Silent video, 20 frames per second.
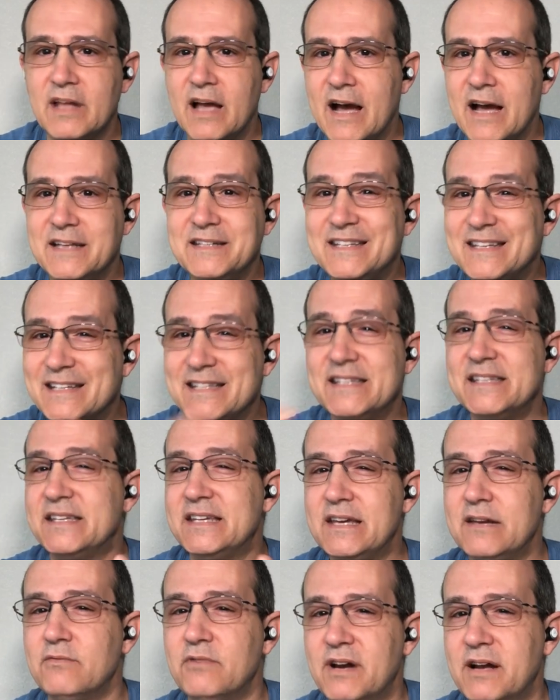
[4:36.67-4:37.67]
I didn't
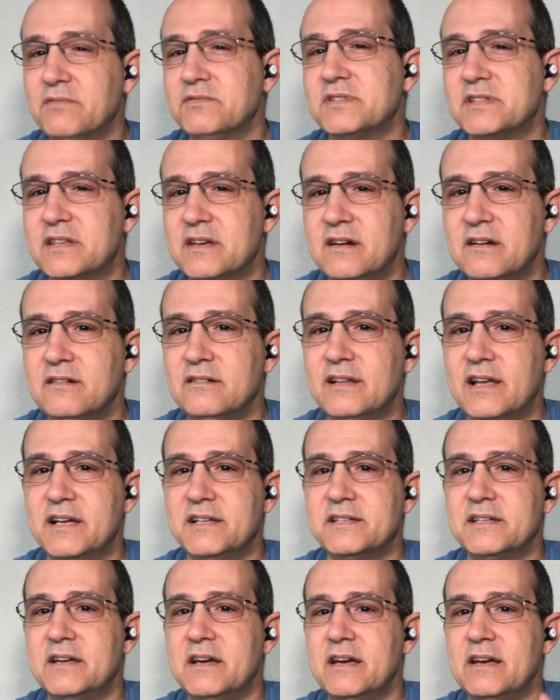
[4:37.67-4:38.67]
see it when I was there
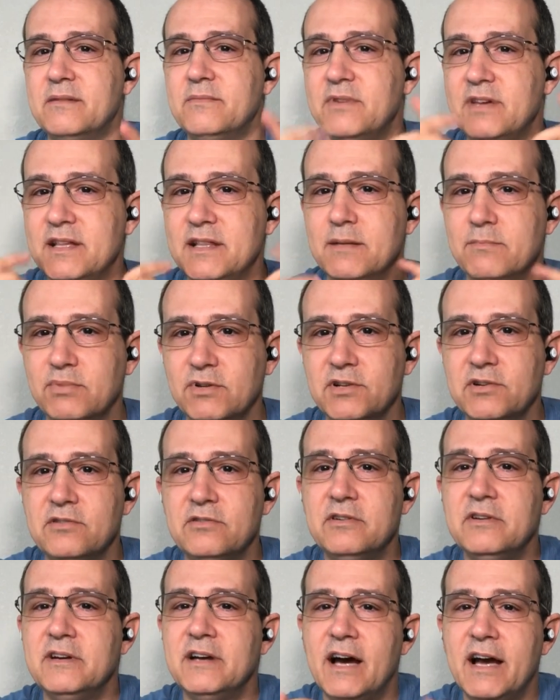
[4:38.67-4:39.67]
last time in the
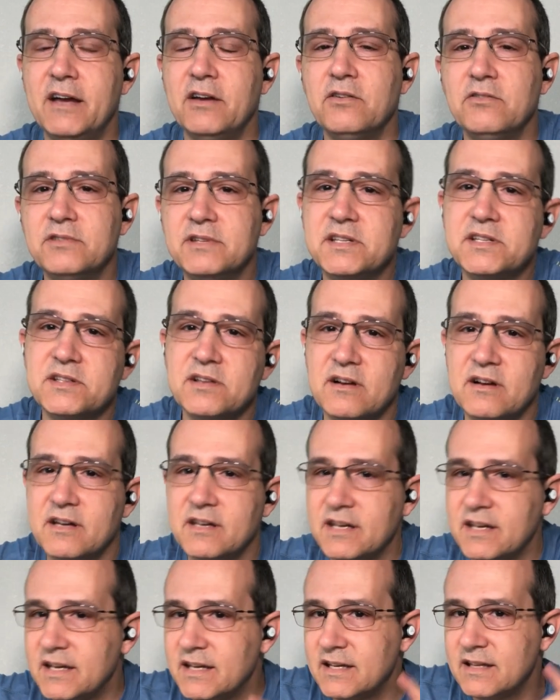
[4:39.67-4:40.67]
blue. I only saw
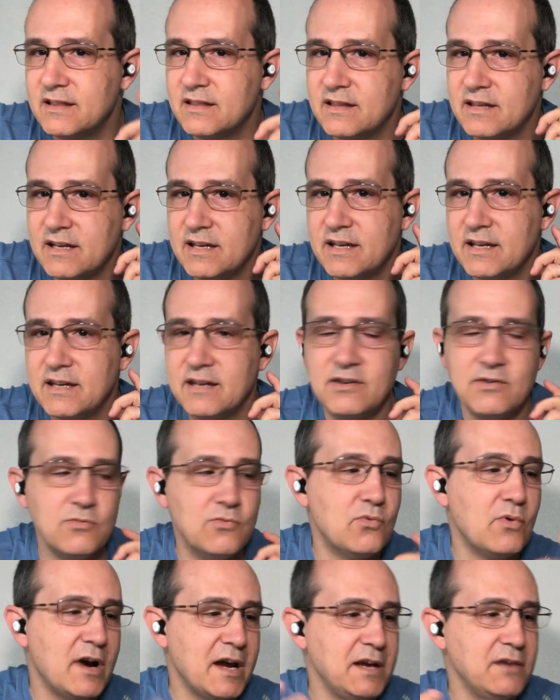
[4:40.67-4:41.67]
it in the
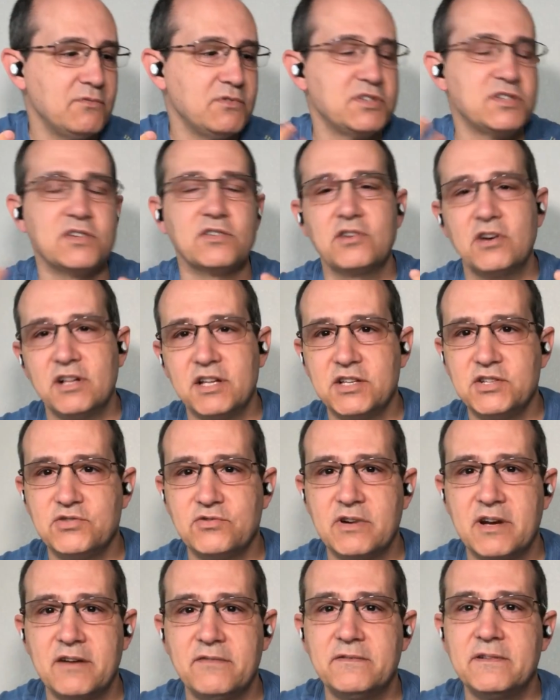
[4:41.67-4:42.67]
white, which they're calling
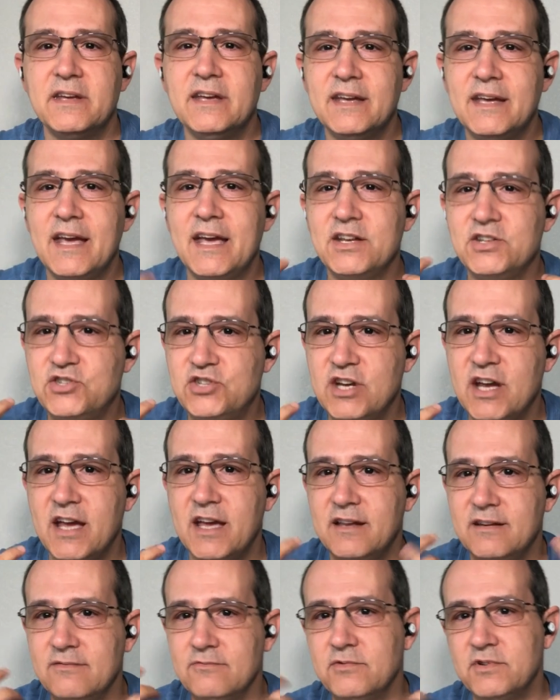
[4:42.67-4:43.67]
drift, and
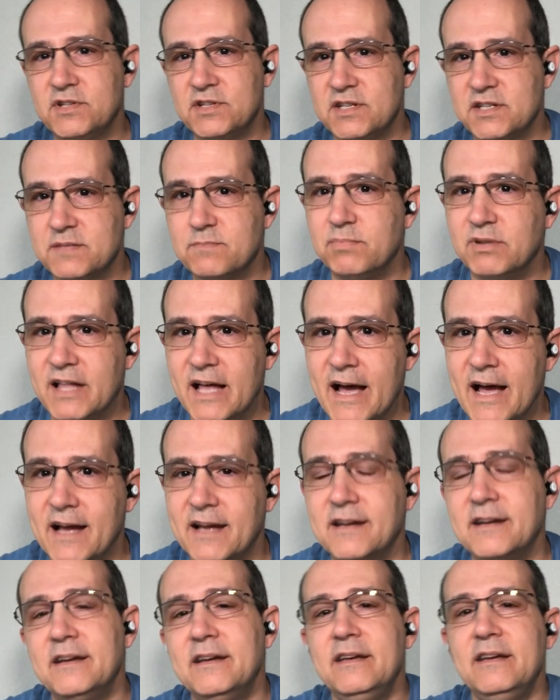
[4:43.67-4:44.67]
jet, which is
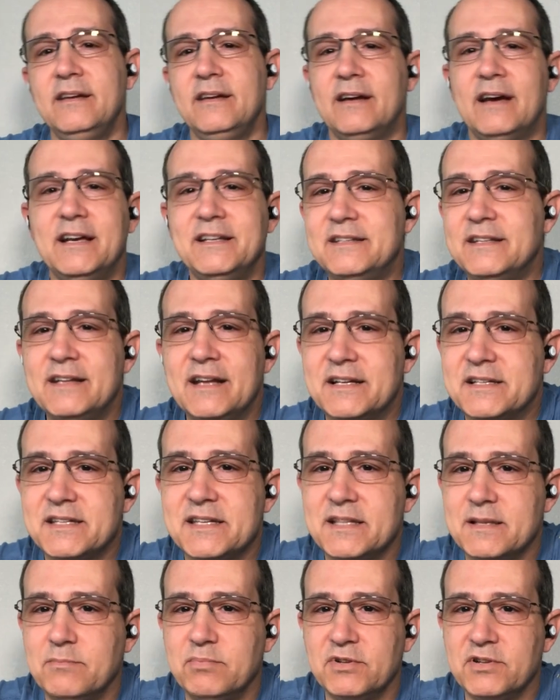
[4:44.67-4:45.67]
black. I did not
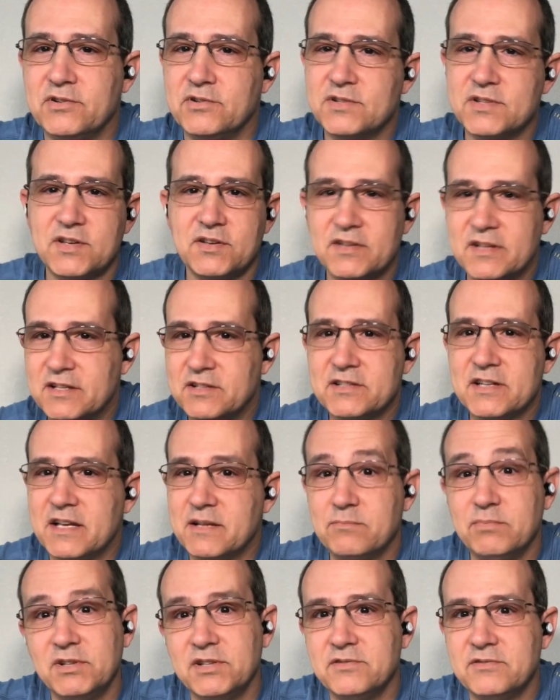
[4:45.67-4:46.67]
see the blue, so it looks
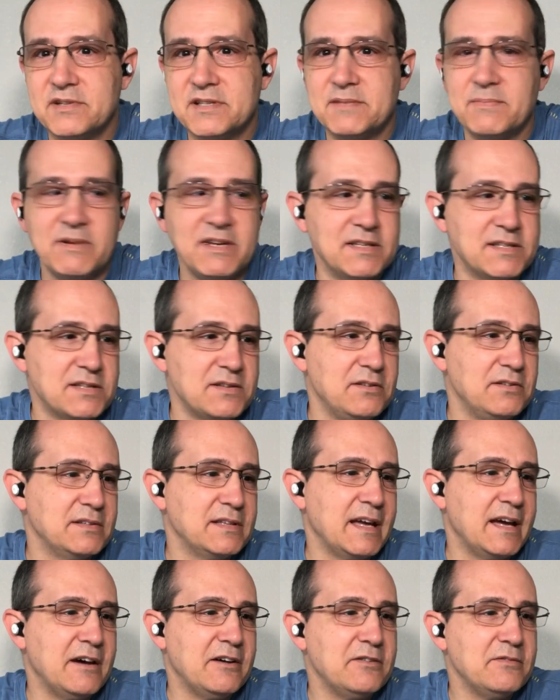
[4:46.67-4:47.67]
like blue is being
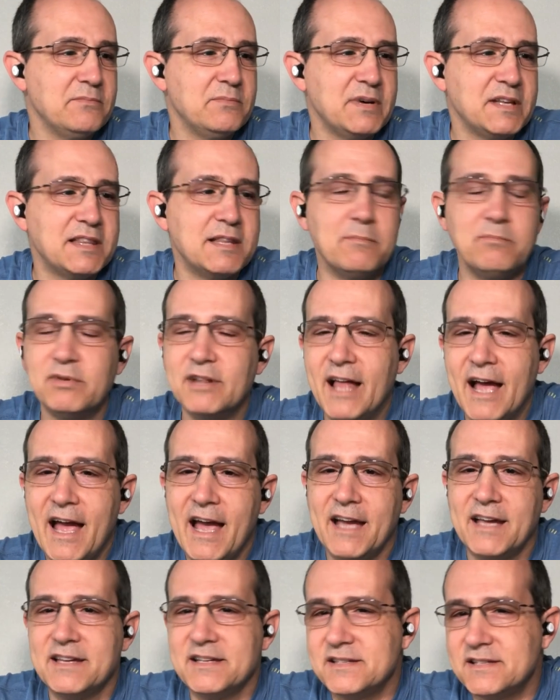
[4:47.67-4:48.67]
sold out. But the
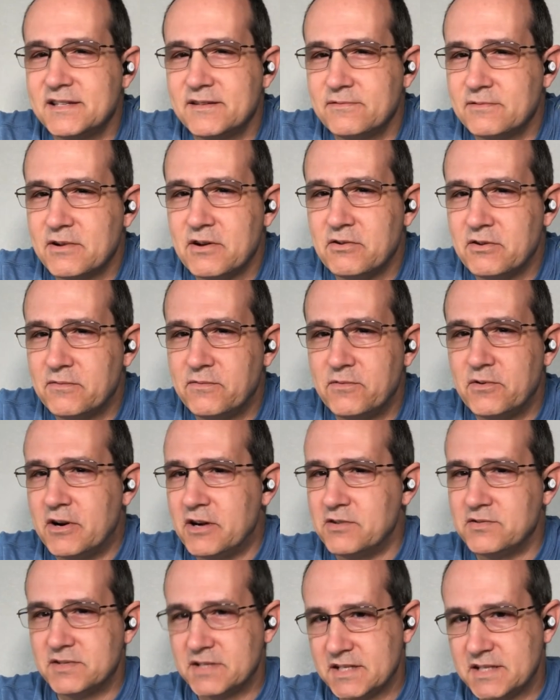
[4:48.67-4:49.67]
black is going for
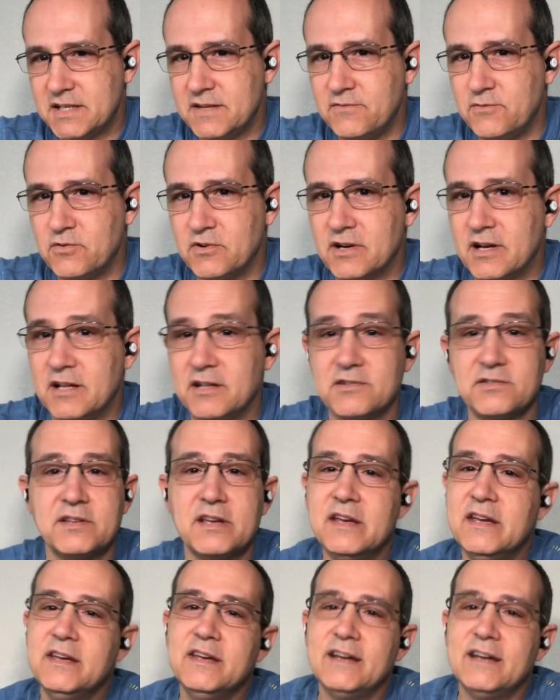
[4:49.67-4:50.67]
$164.
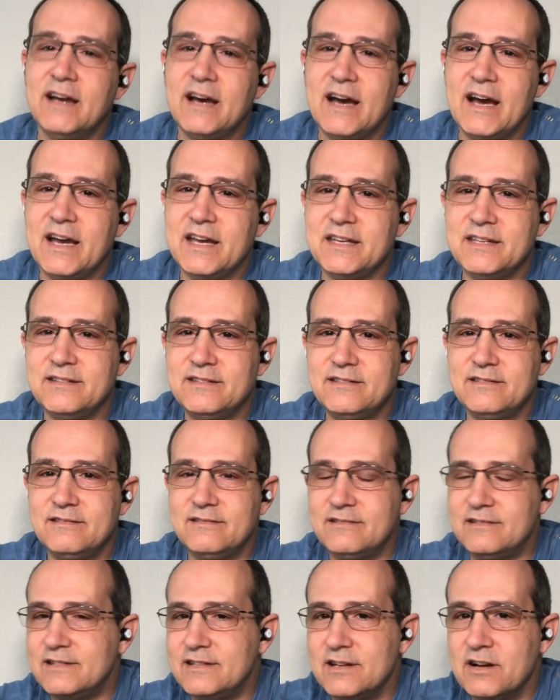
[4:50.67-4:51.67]
I
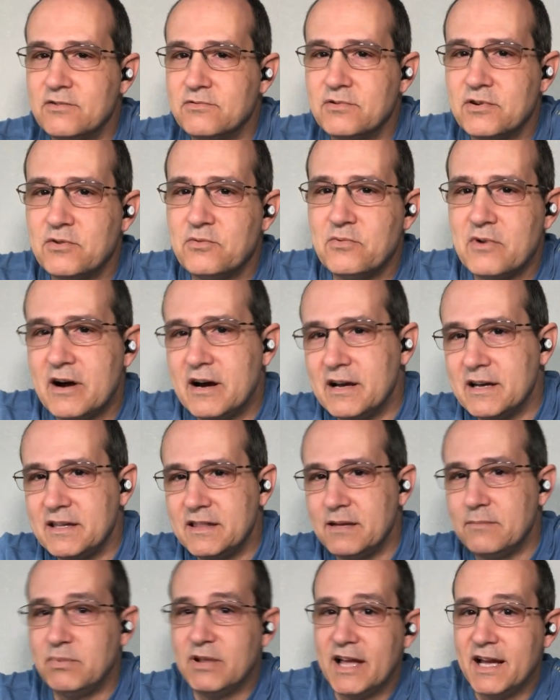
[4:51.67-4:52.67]
don't know why.
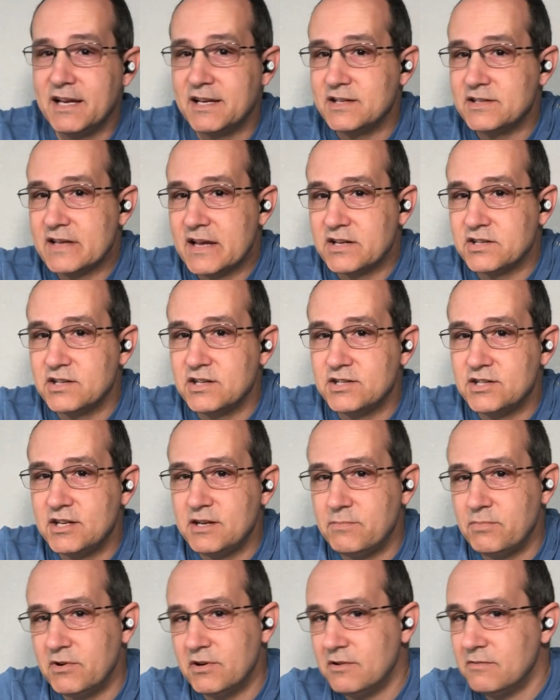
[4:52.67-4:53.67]
The black is actually
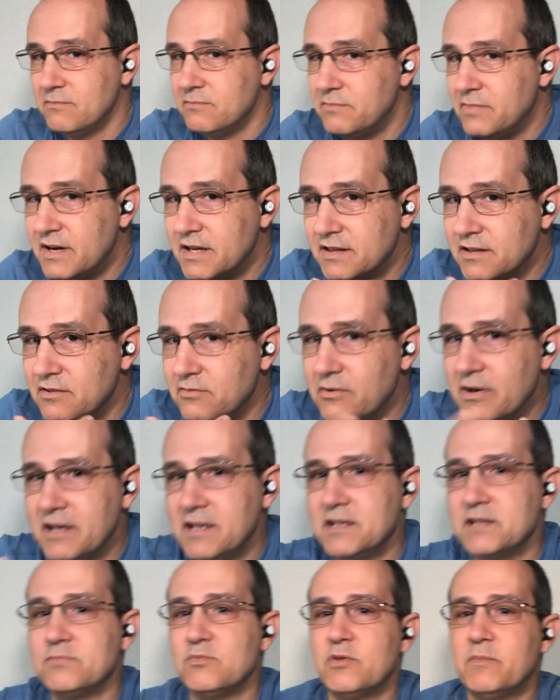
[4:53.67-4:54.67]
cheaper, but the white
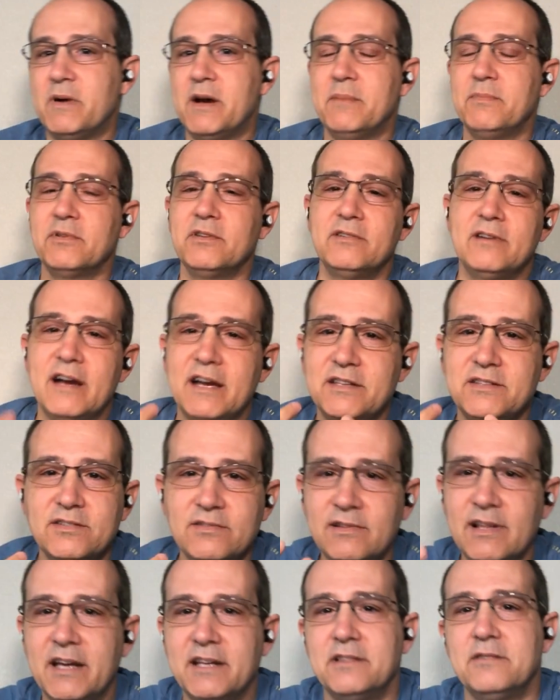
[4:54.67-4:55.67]
is more popular. I
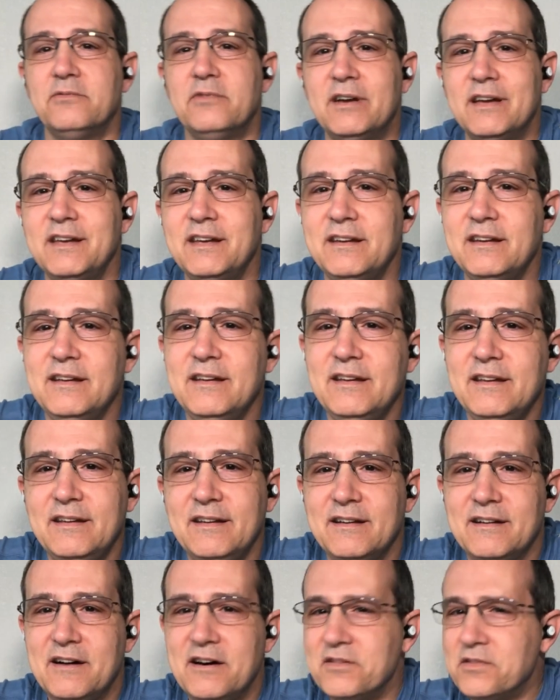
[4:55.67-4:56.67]
do like the white,
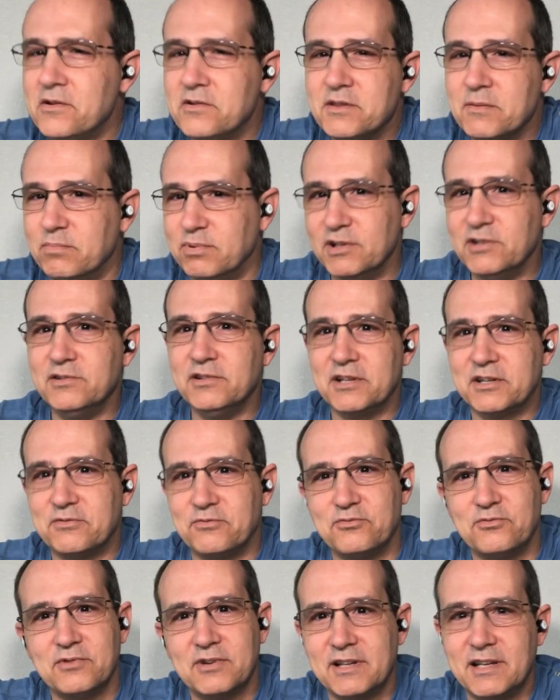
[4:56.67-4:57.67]
although the blue looked
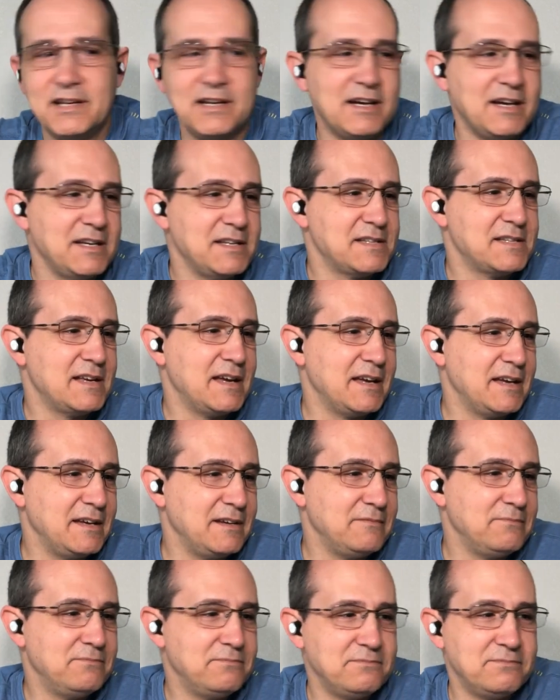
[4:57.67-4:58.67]
really nice.
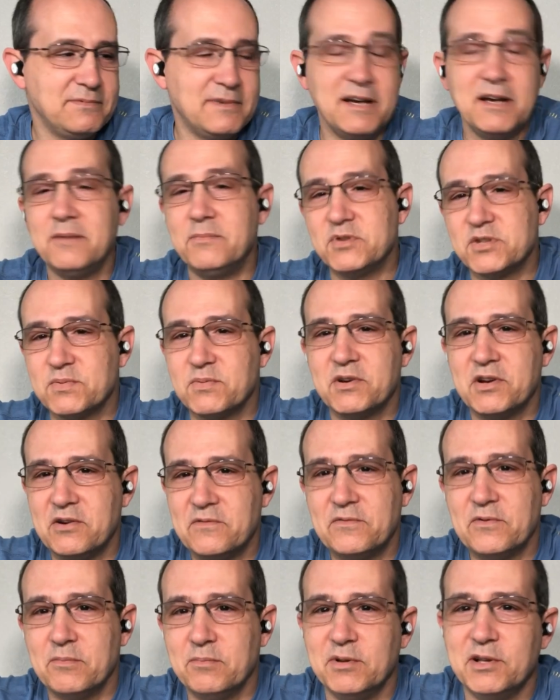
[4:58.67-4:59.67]
I I almost would go
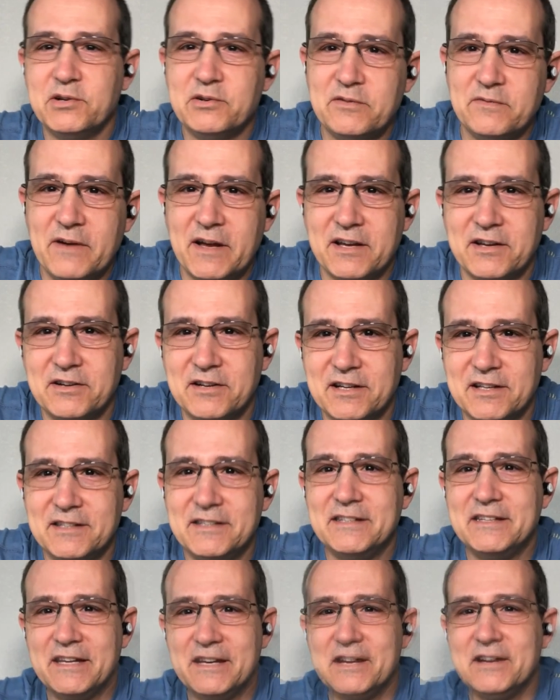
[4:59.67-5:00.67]
for blue if I could,
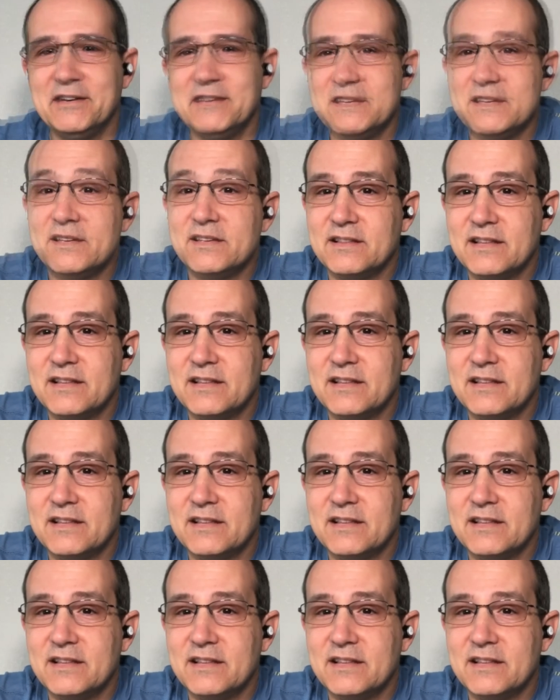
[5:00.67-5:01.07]
you know.